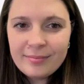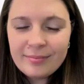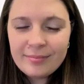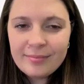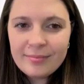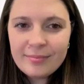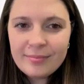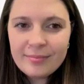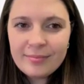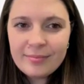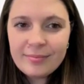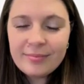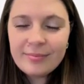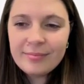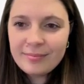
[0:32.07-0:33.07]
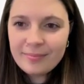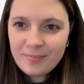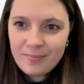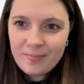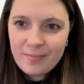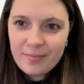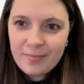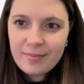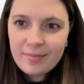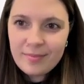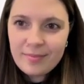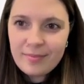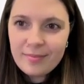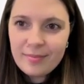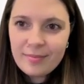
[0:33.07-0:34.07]

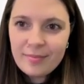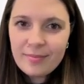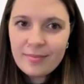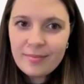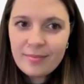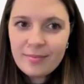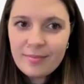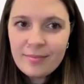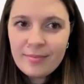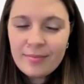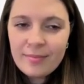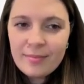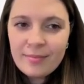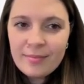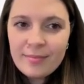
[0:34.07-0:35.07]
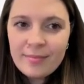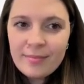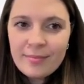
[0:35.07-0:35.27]
The person shown says nothing.